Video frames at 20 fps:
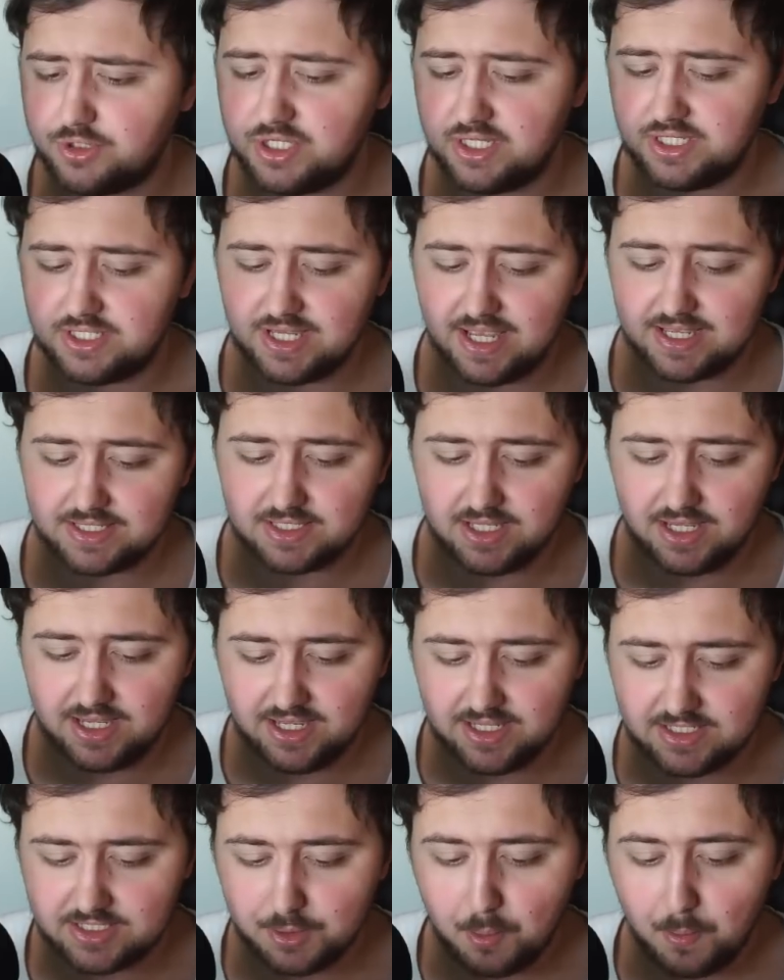he says
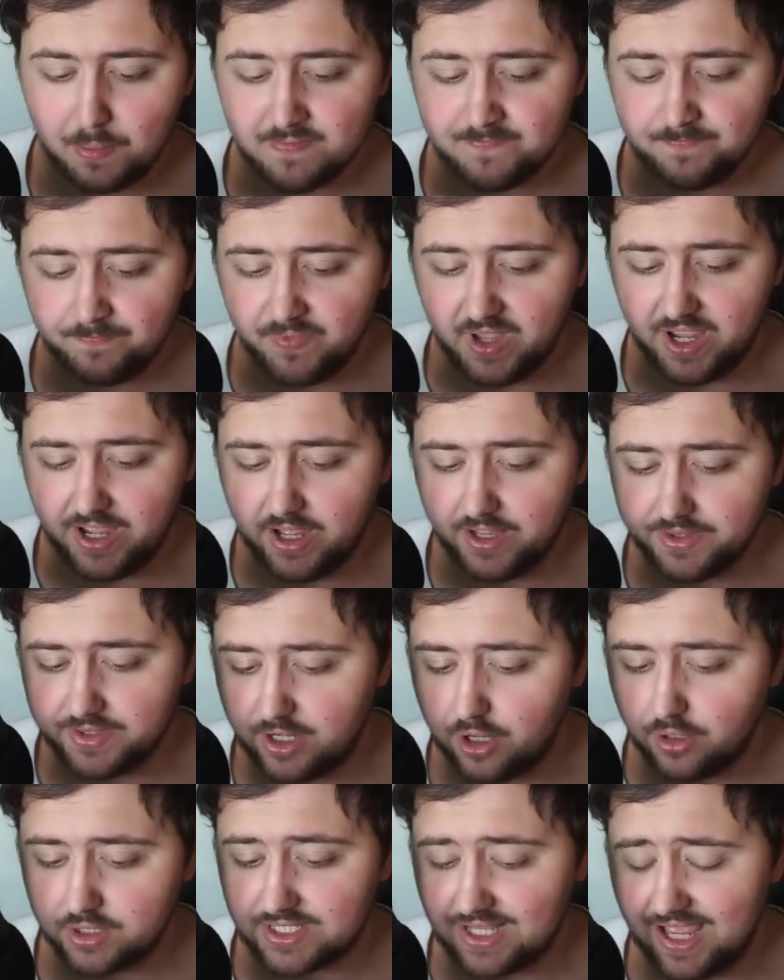is that
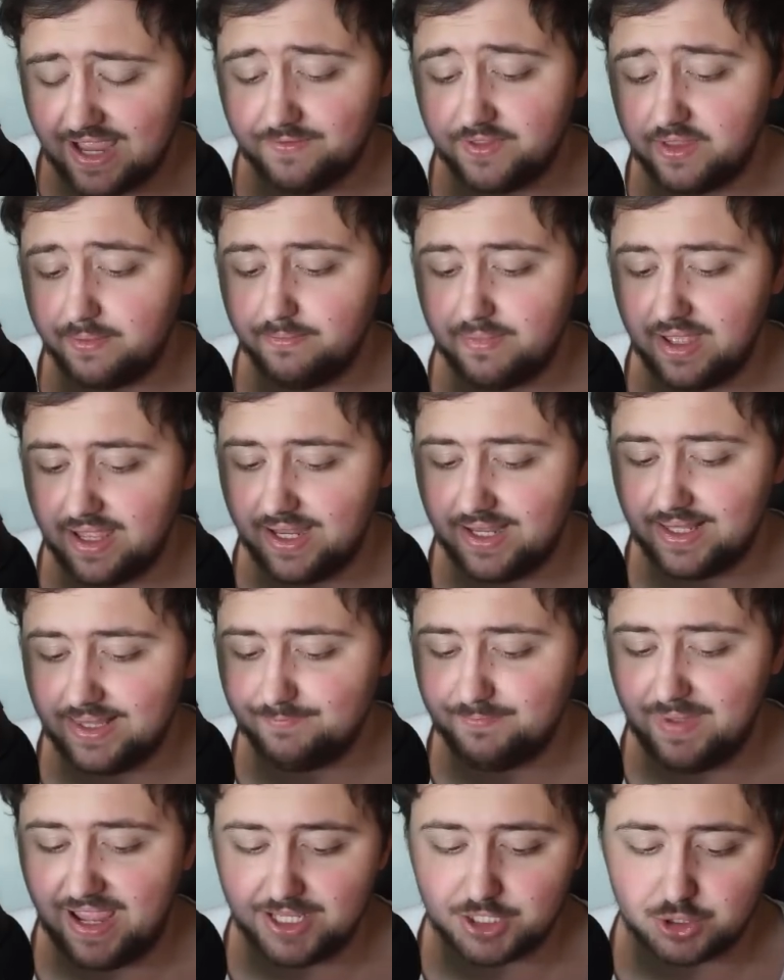goes live on the
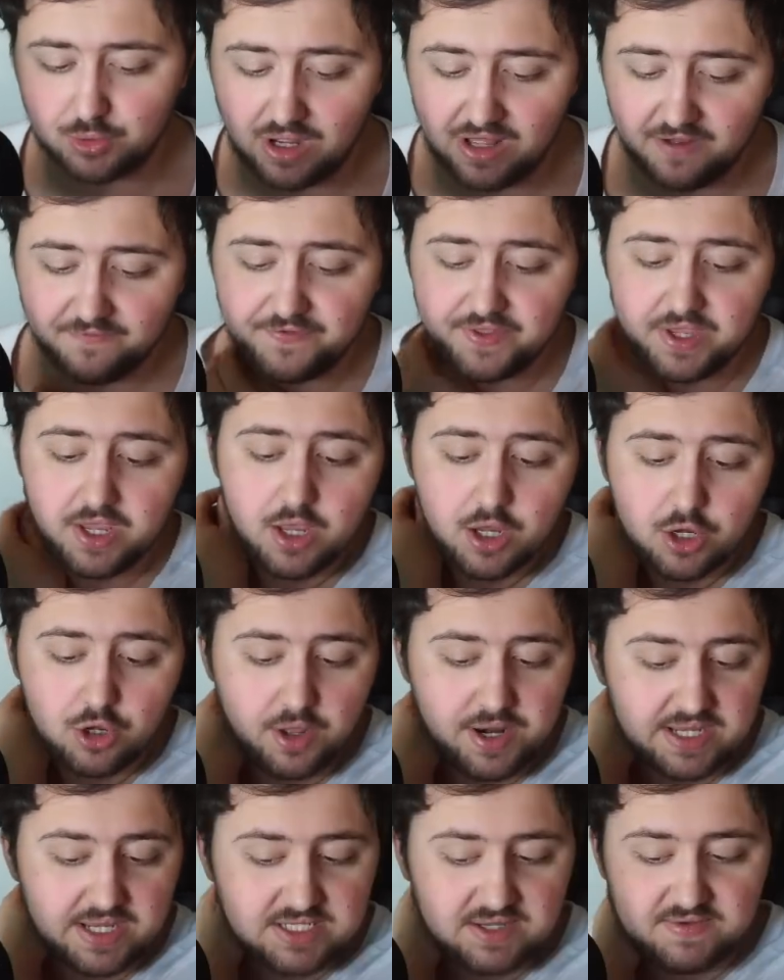May 12th.
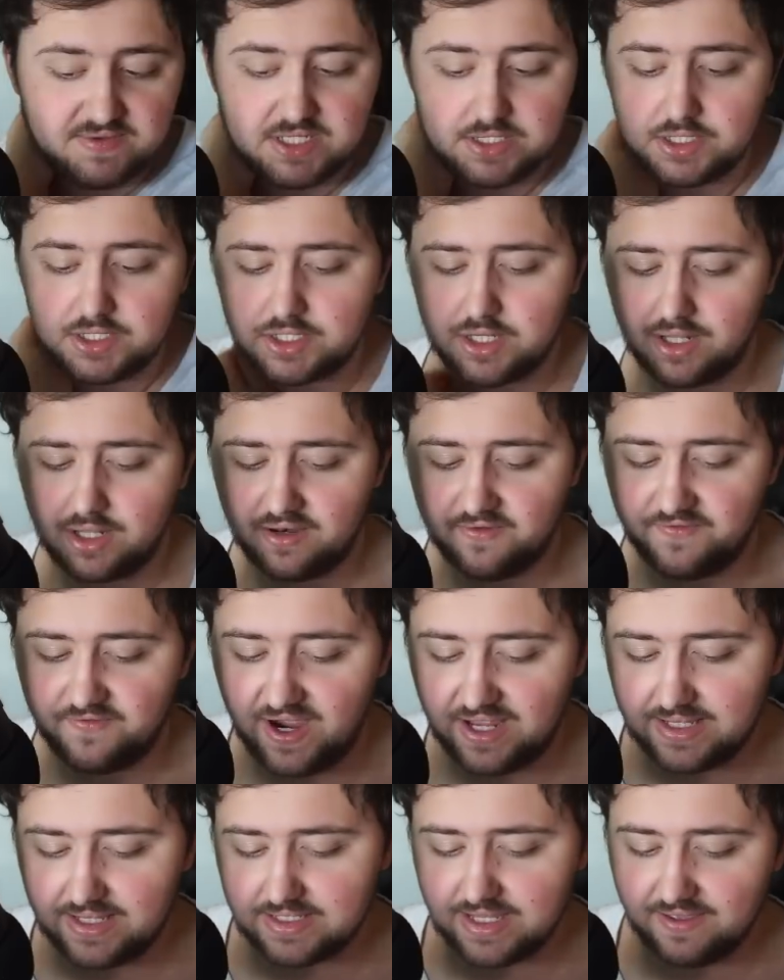Connectivity to Scarlet and
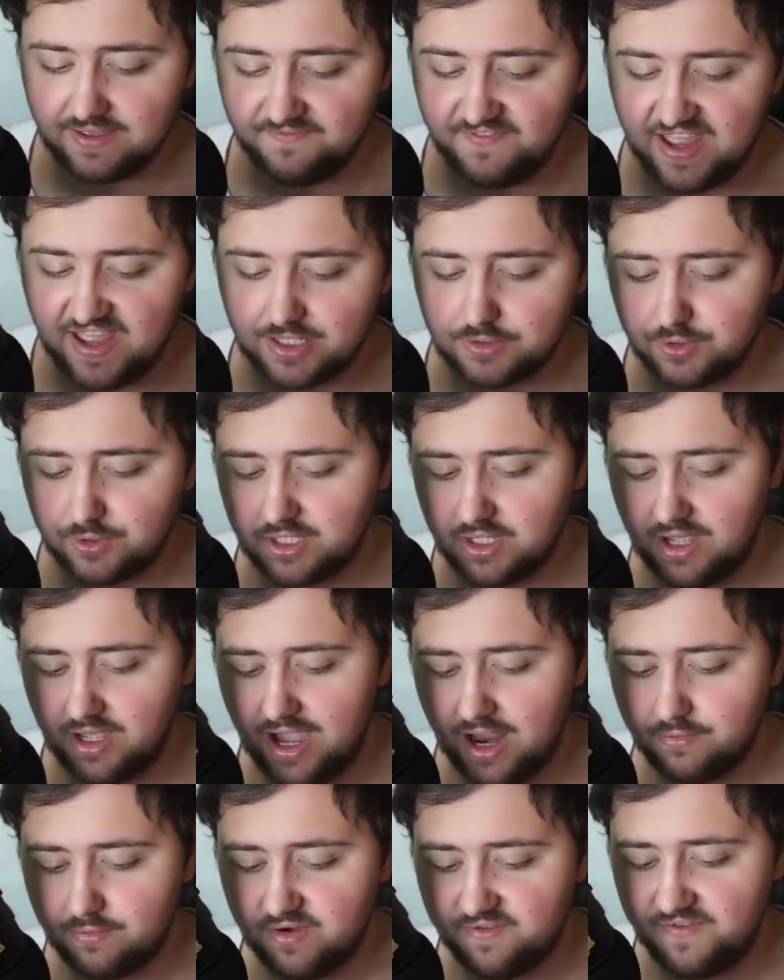Violet. Event with
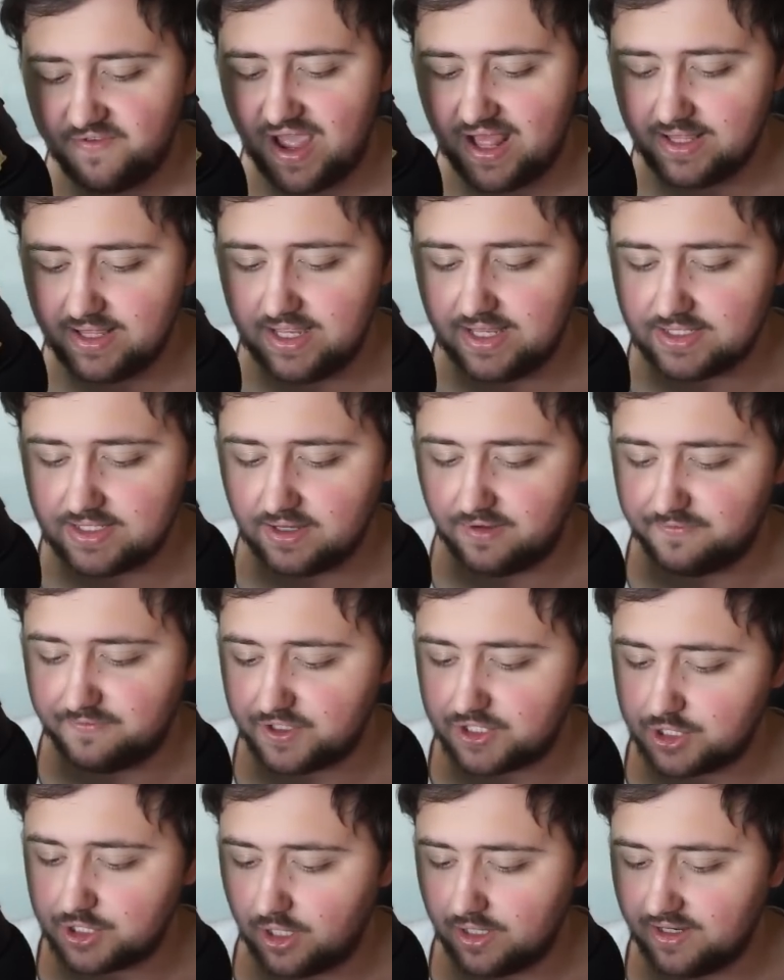Iron Valiant for
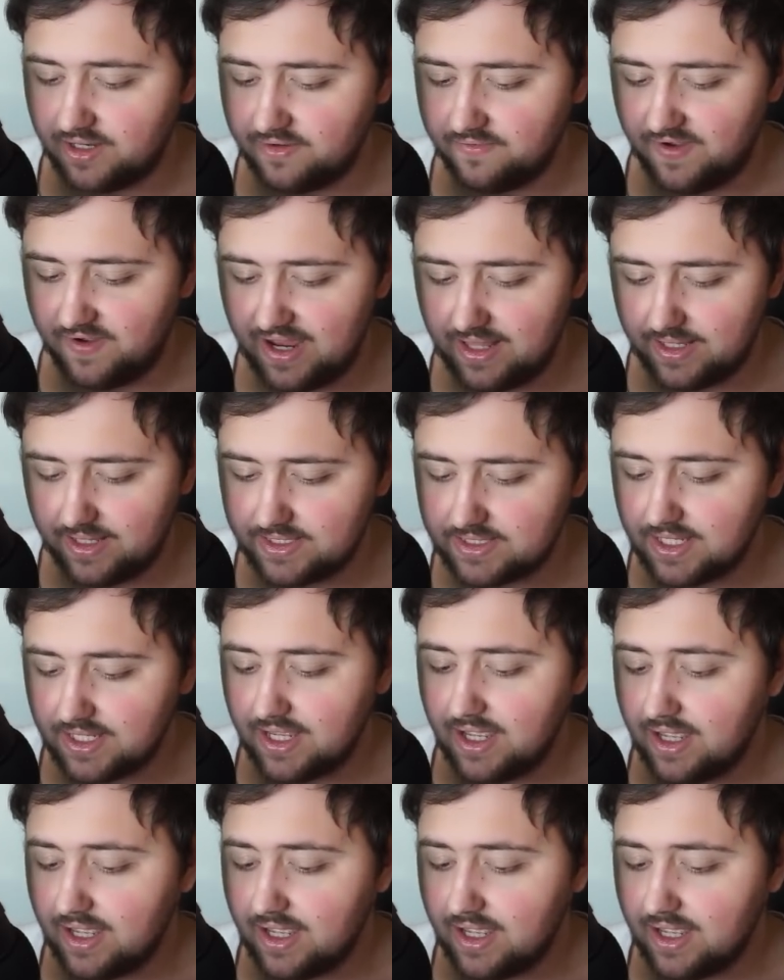Scarlet and Violet.